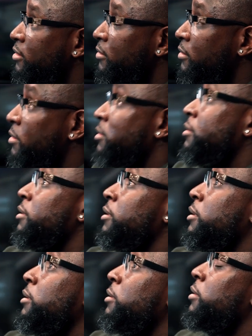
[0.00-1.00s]
is
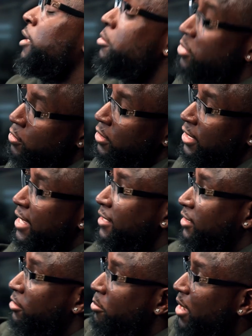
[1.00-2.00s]
the music
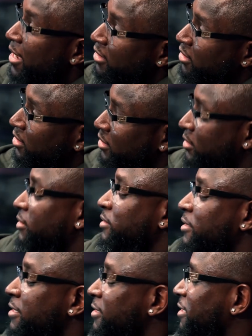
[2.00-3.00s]
has to match
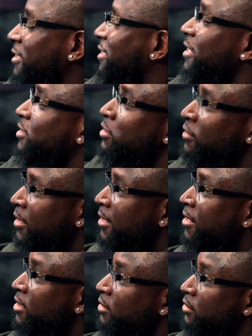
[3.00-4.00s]
his success
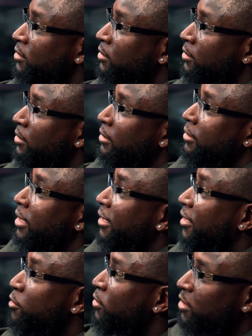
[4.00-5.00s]
already. Mm.
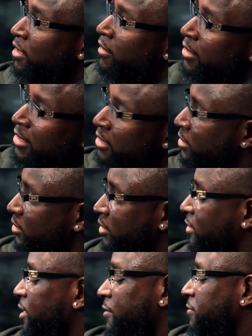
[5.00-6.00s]
Like he was already
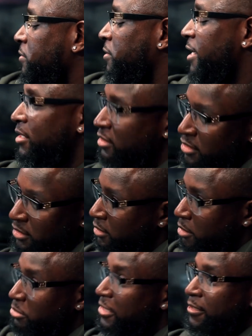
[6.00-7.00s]
successful as
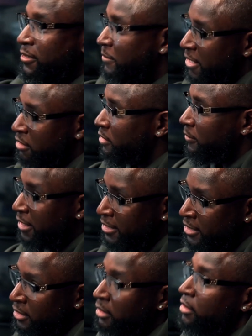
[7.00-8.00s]
a businessman
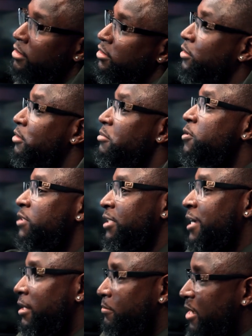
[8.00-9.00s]
already, mm. so the
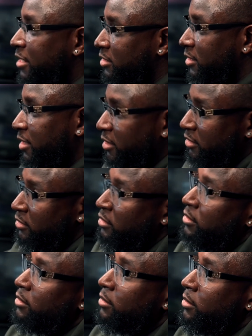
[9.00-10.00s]
music got to match that.
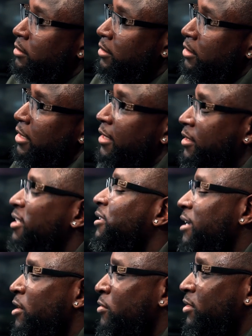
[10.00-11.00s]
Got you, got you. I
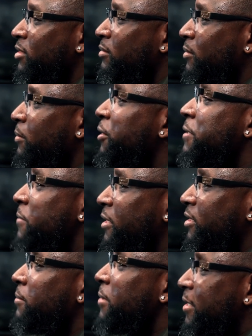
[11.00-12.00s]
think that was pretty
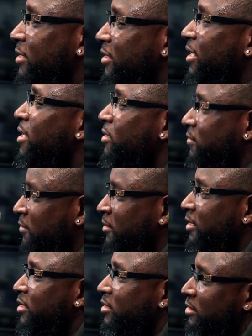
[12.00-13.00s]
much the biggest challenge
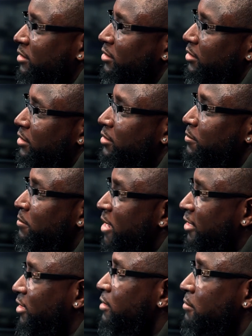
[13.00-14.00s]
for us mm-hmm. is
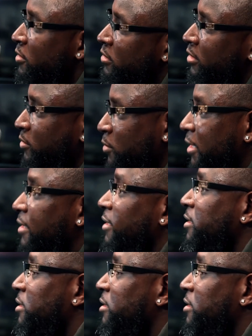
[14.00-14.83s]
matching the music with